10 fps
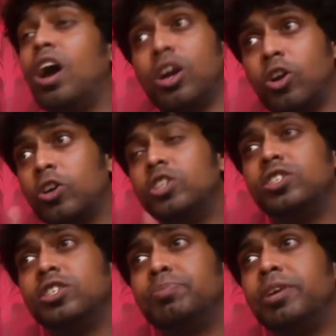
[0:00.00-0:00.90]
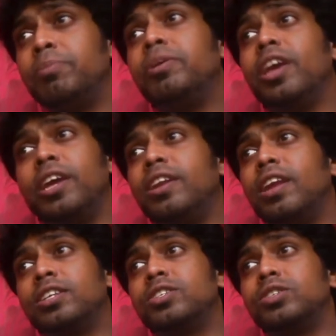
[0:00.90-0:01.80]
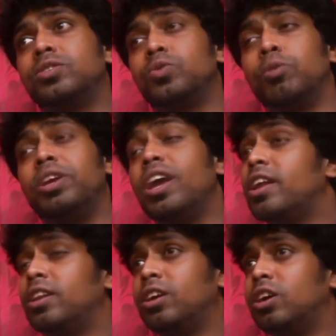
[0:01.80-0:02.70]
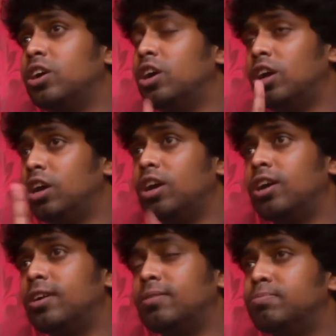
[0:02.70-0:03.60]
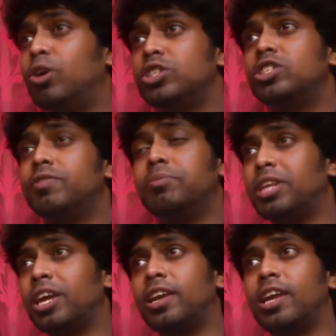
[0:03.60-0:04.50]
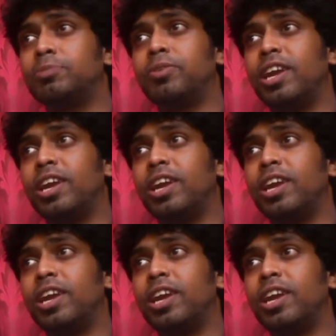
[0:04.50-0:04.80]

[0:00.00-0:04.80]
Uh, Cognizant is paying me eight lakhs, Swami, and uh, uh, Bosch is giving me nine lakhs per